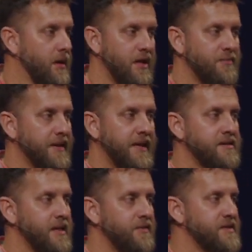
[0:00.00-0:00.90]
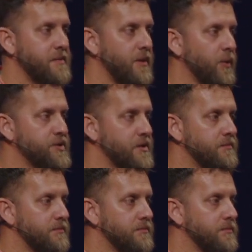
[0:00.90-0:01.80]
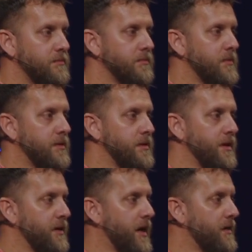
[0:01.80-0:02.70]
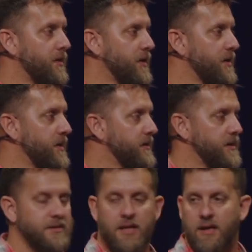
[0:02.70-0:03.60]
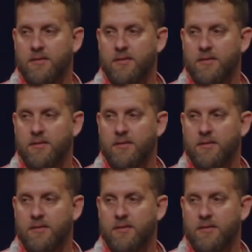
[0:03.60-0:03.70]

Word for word: And if my kids never see me worship, they're, they're going to think that it's not.